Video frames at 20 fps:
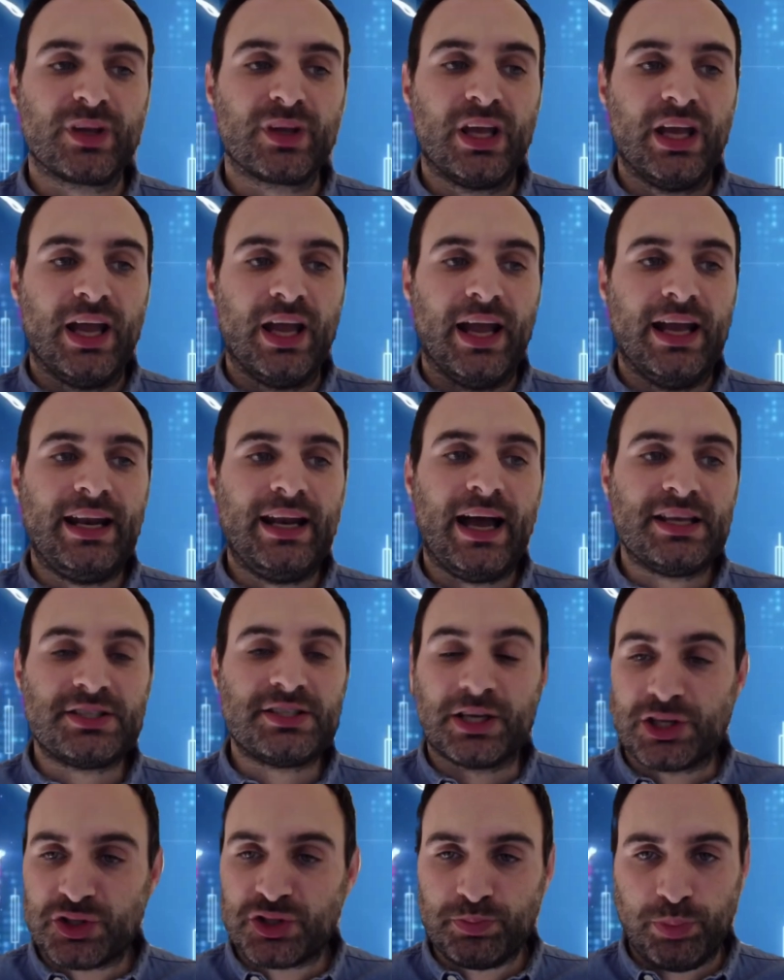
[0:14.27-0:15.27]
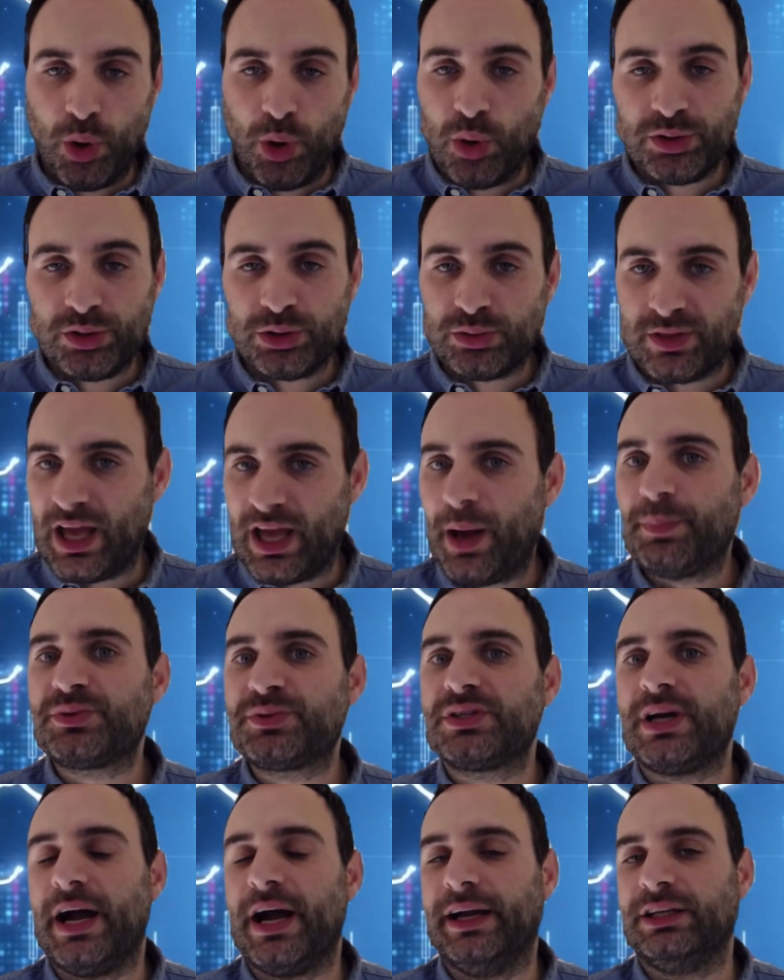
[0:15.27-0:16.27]
it has exploded to the
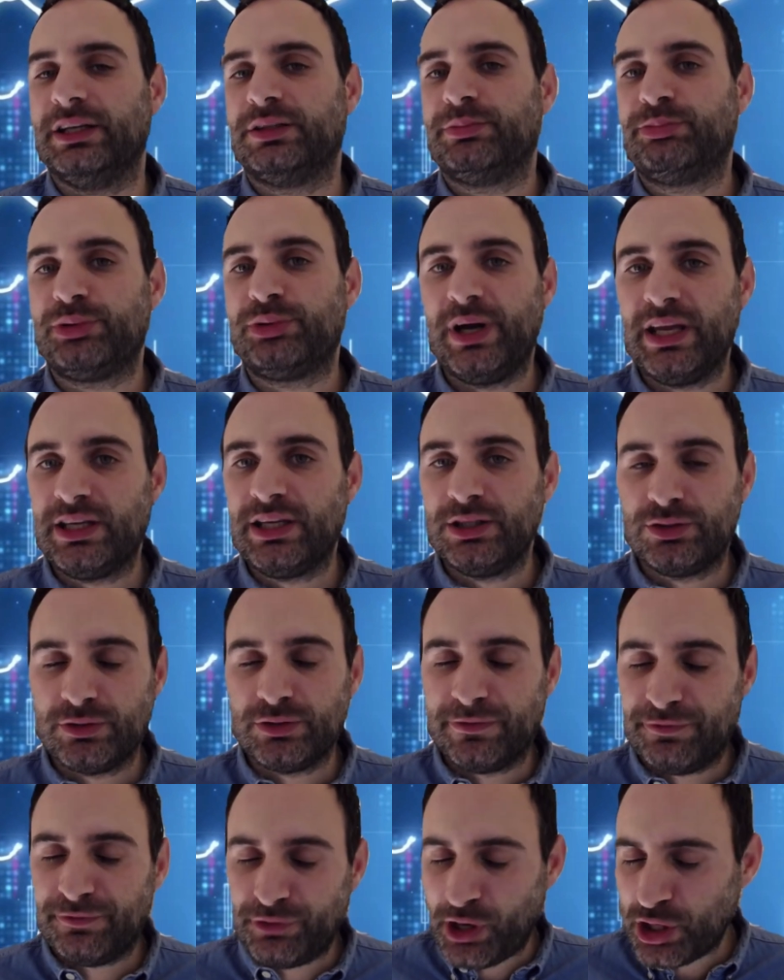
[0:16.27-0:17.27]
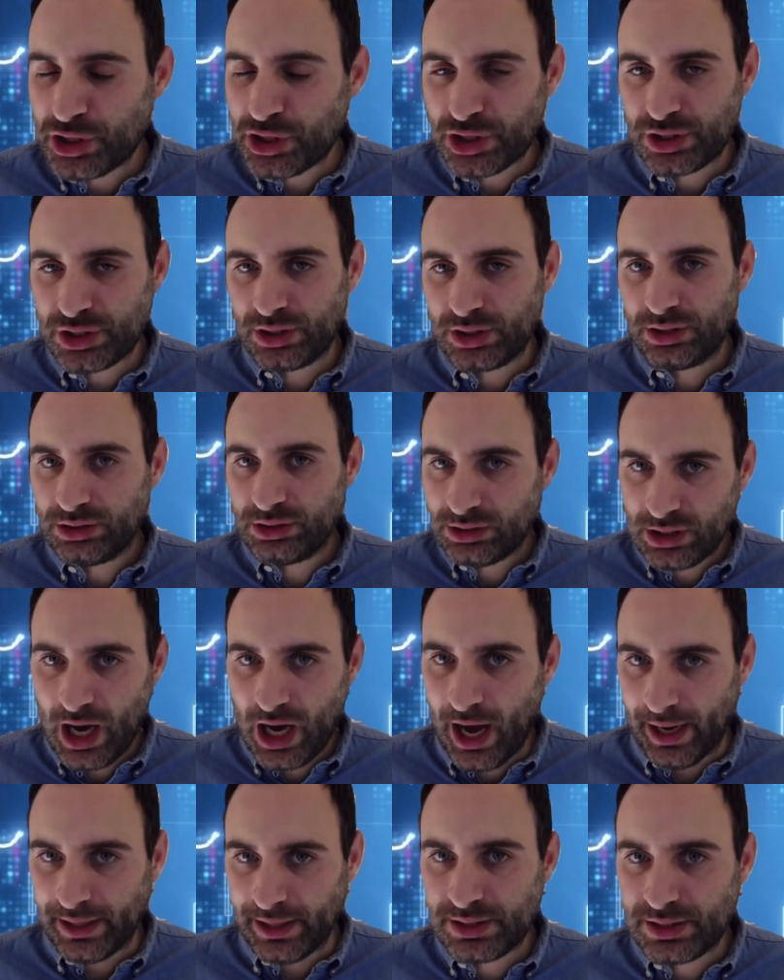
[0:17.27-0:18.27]
upside, breaking to fresh
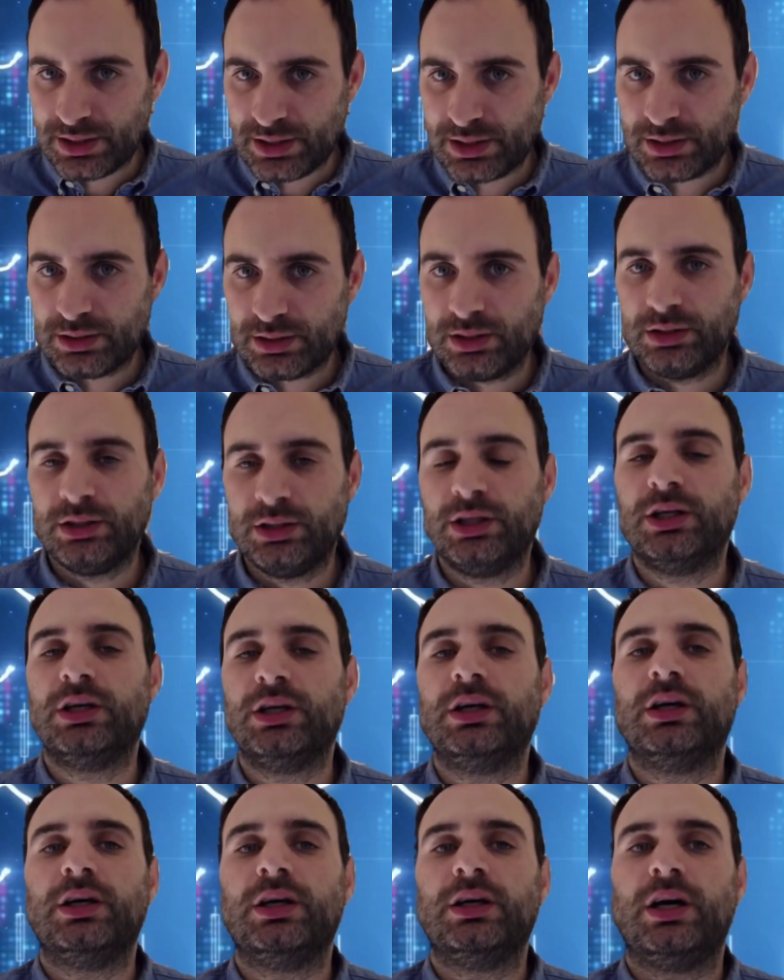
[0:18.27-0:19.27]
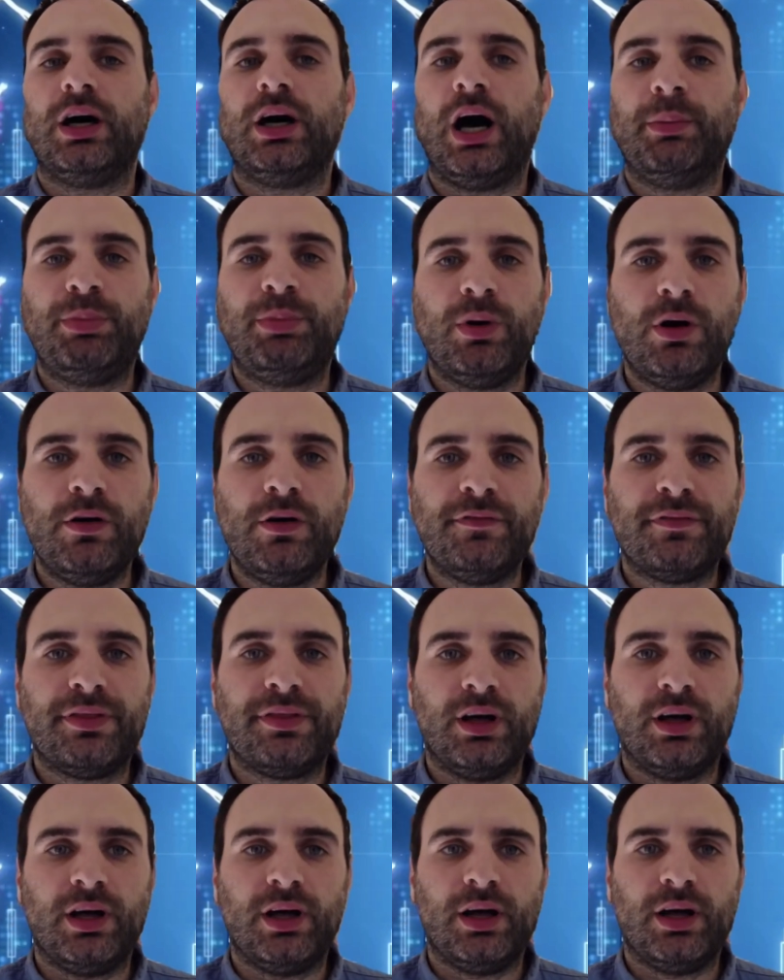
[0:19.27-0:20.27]
highs above
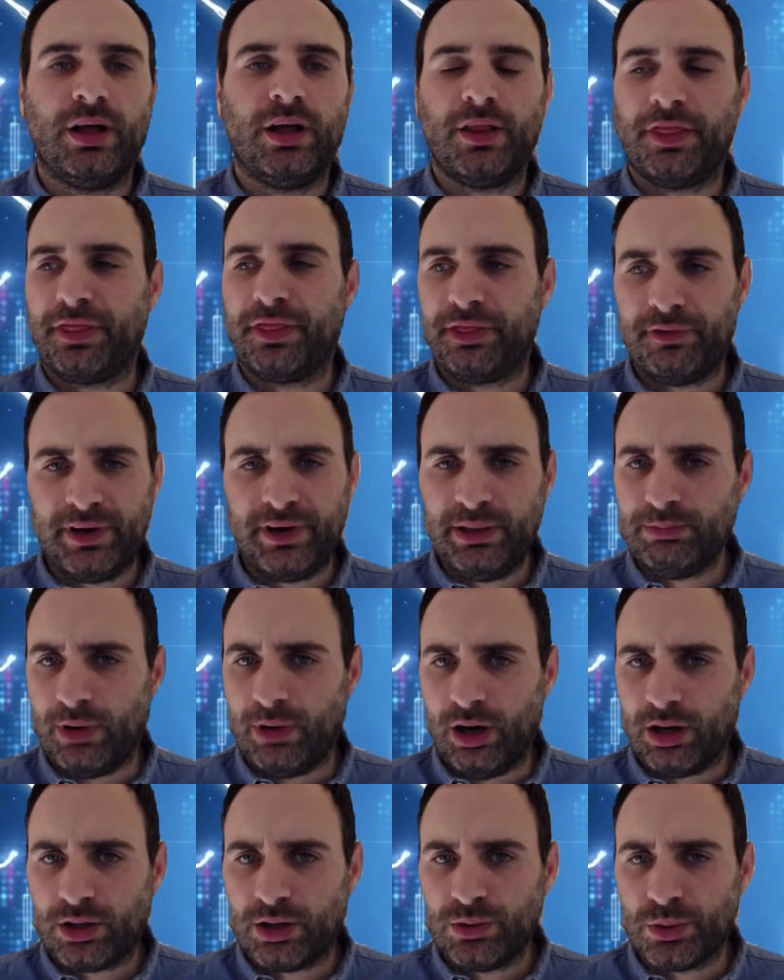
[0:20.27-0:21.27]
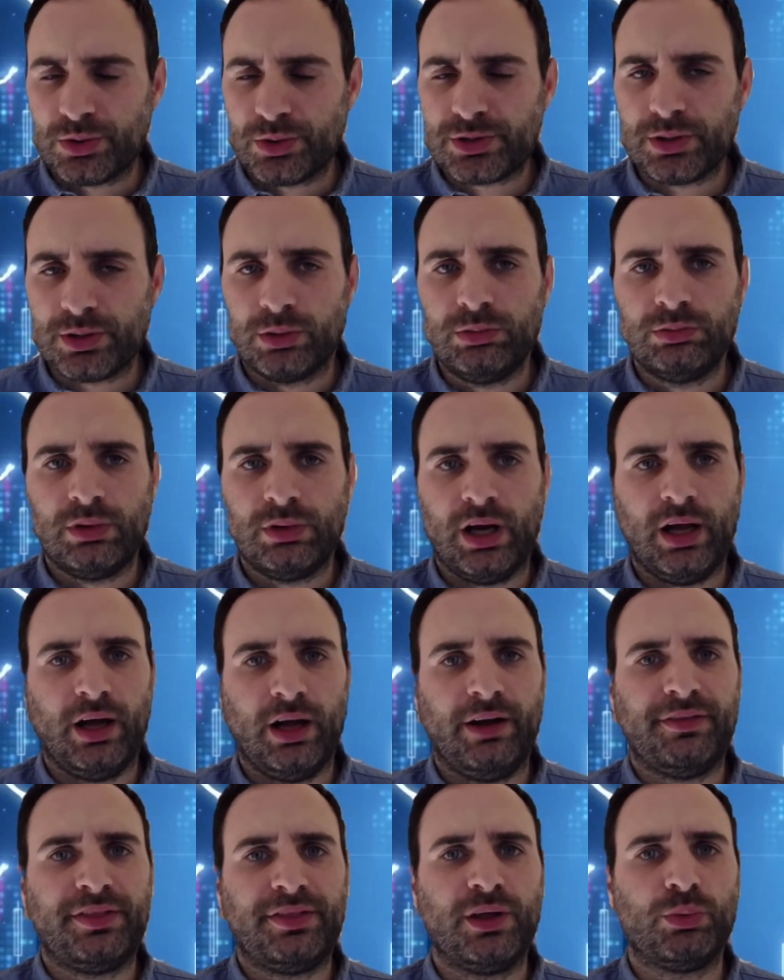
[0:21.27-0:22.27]
the 3 mark or so.
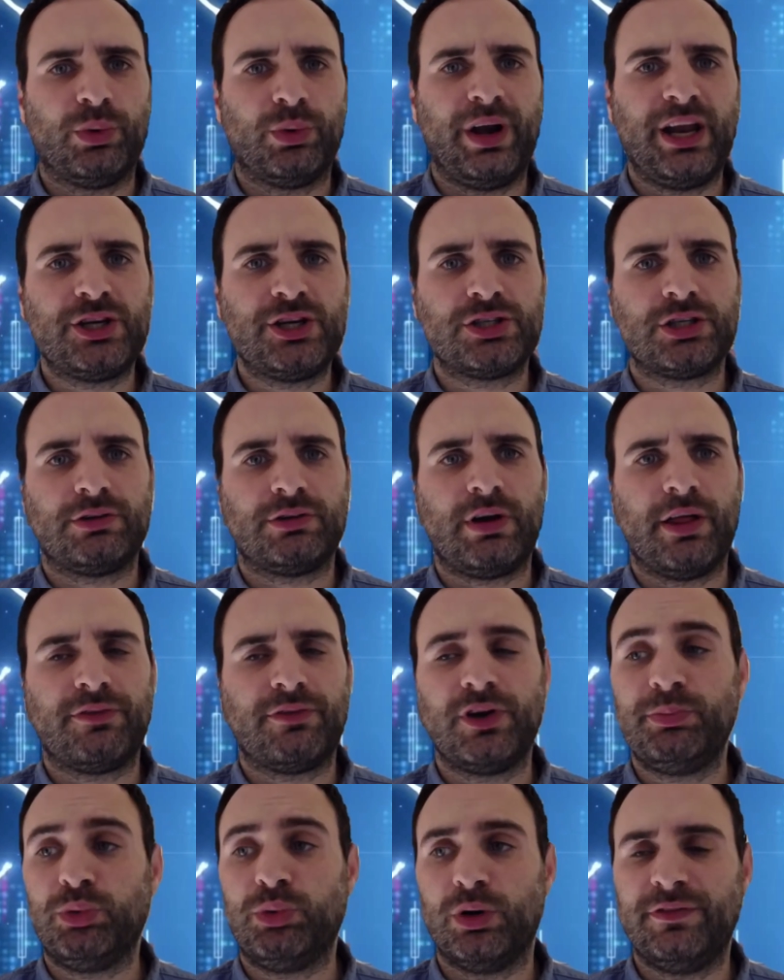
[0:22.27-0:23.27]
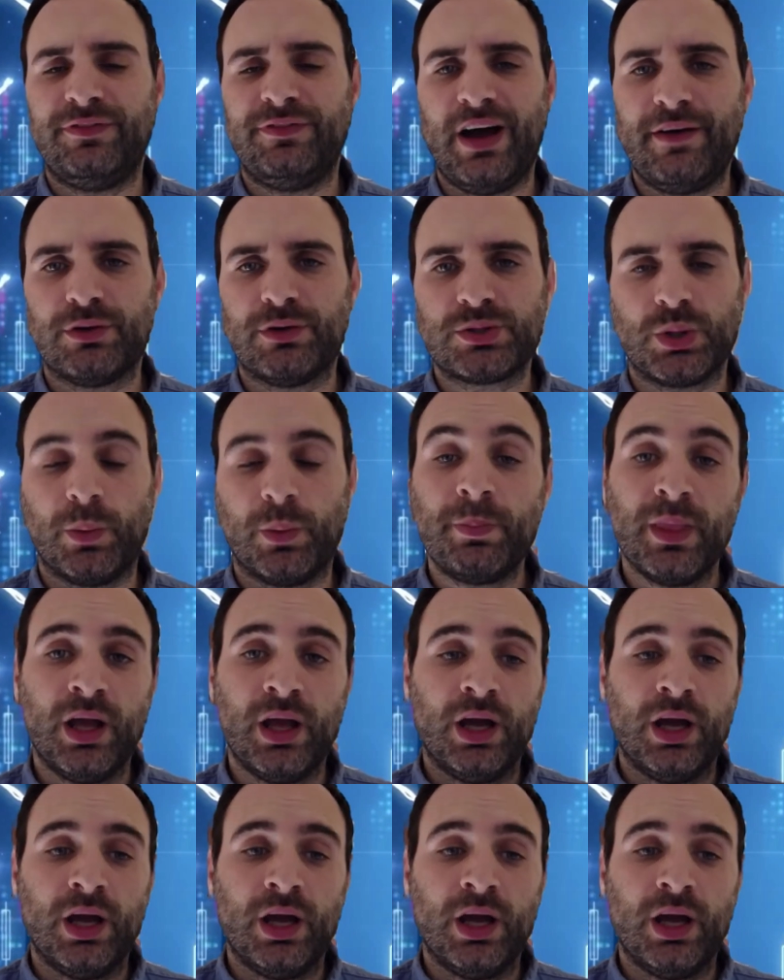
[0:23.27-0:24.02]
I think we reached around 3.5 or so.